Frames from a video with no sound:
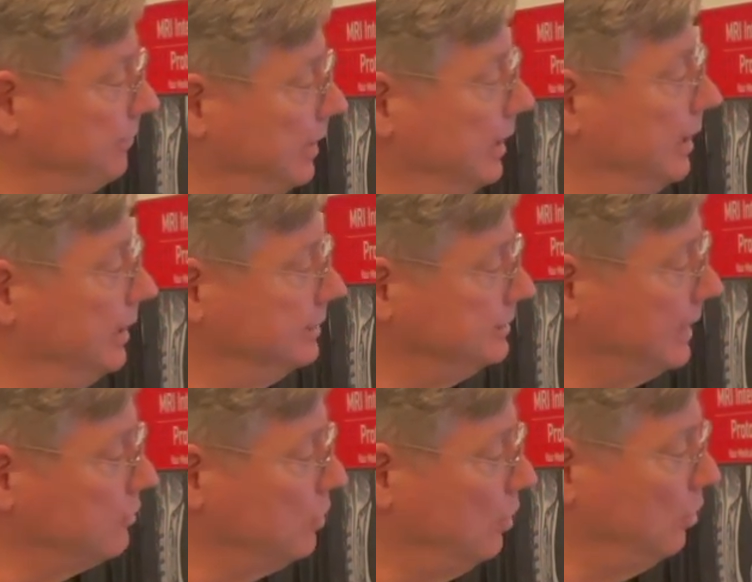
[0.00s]
Mm -hmm. uh,
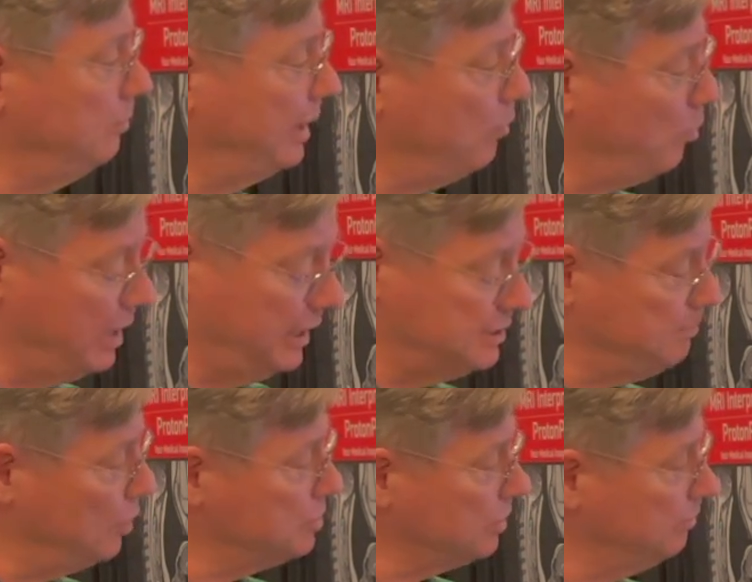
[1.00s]
center hole, make one
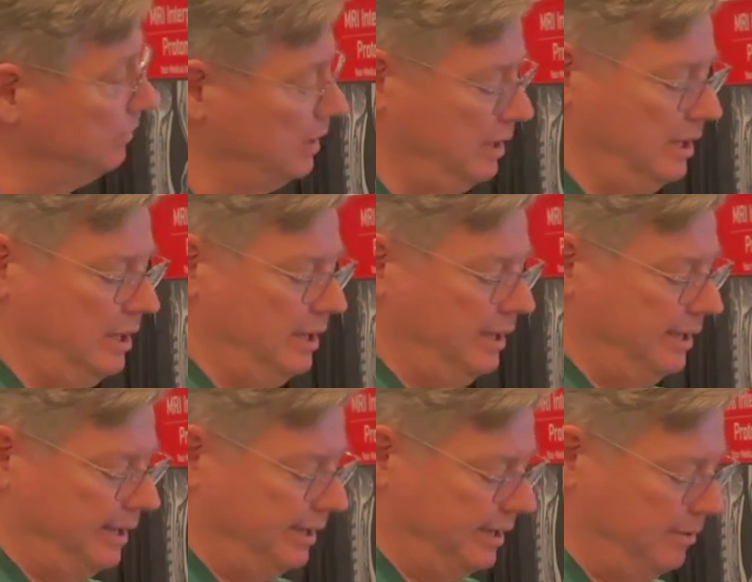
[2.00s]
exposure.
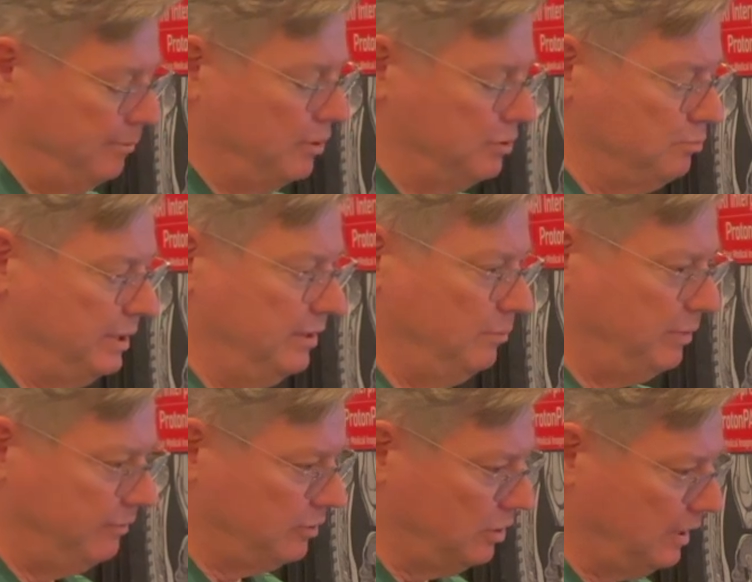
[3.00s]
Uh, because with,
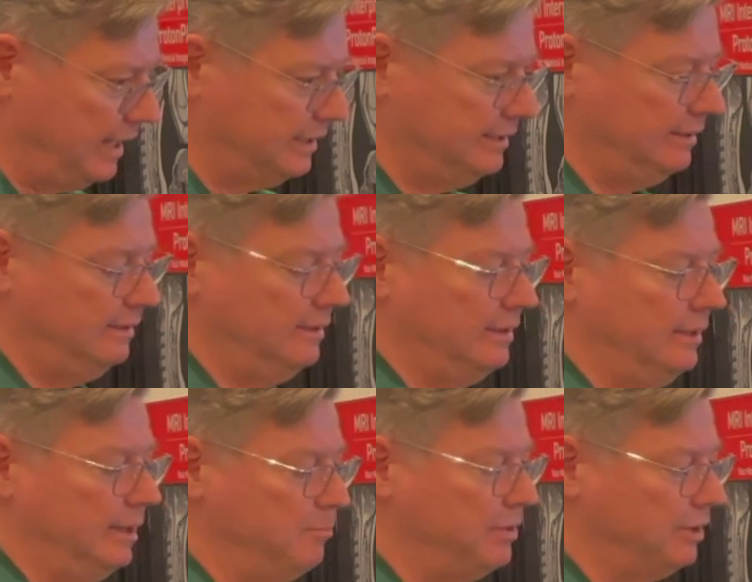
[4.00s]
we've collected
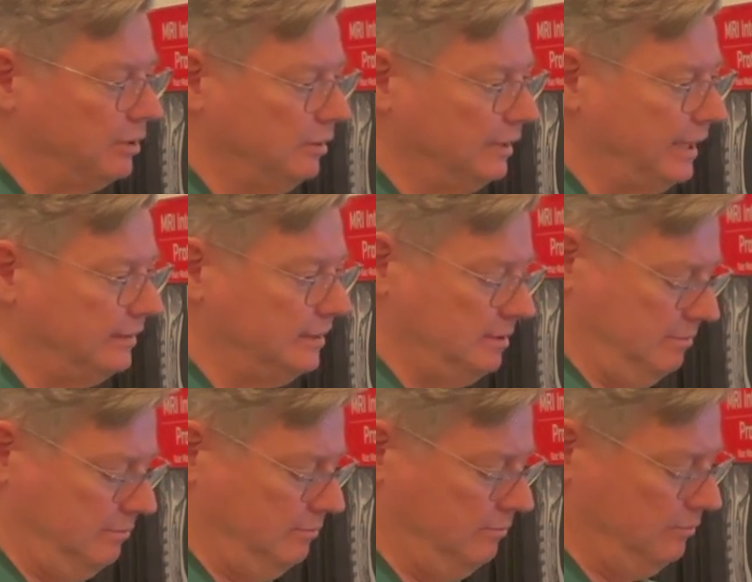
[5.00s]
uh, empirical
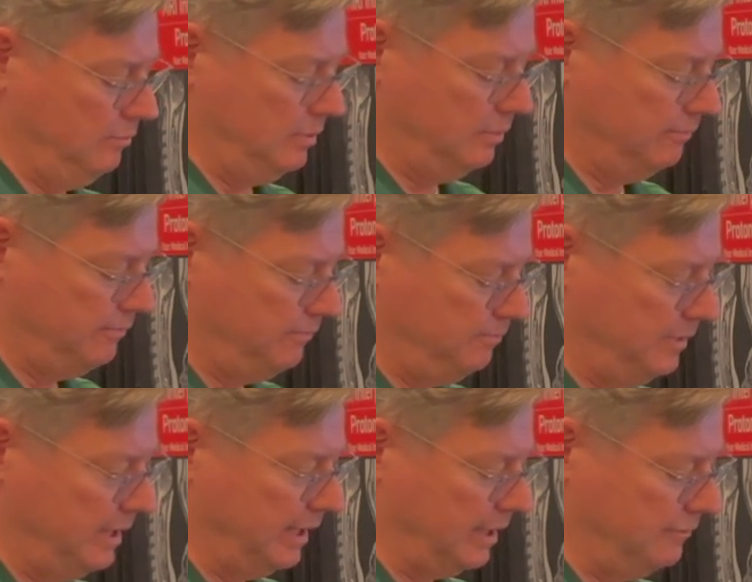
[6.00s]
data uh,
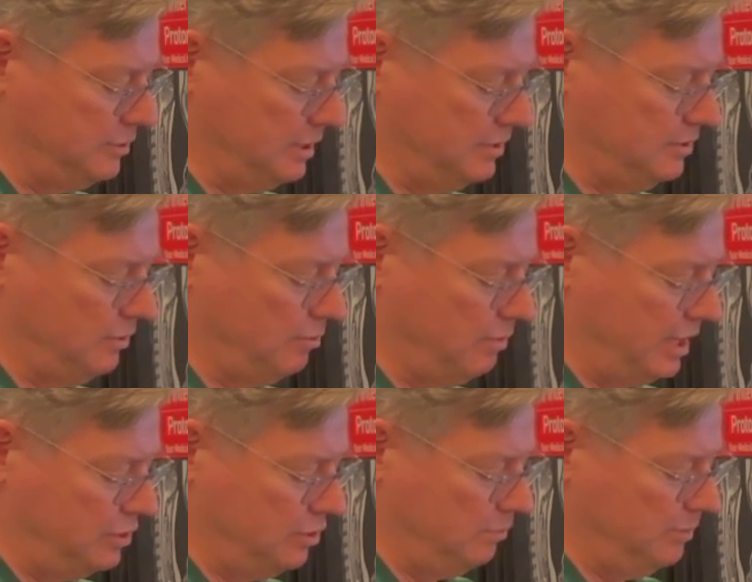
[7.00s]
that gives us the
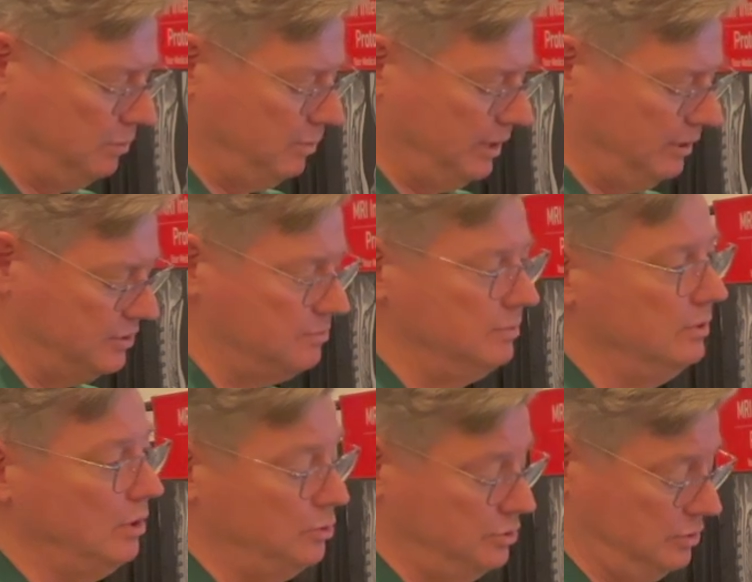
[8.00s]
ratio between the
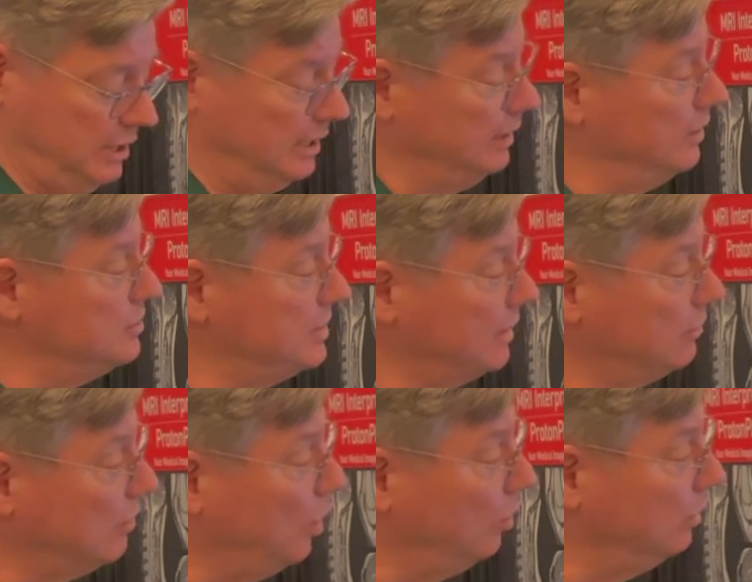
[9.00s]
dose in the
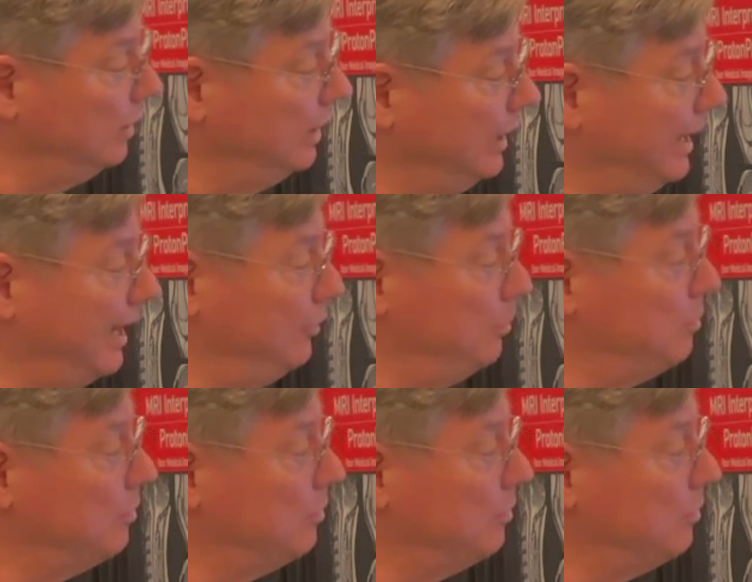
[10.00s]
center hole and the